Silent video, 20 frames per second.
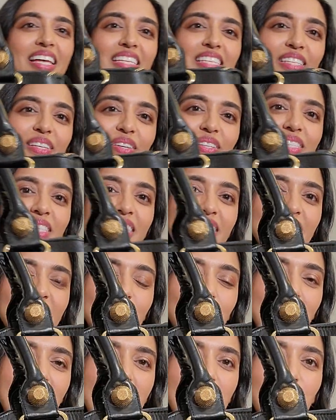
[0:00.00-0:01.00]
So this is
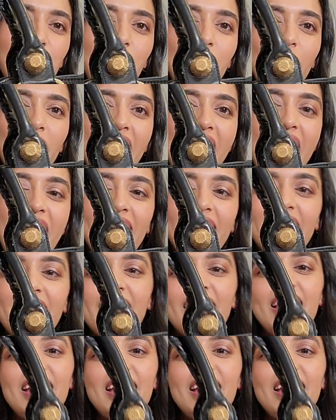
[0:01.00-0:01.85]
my black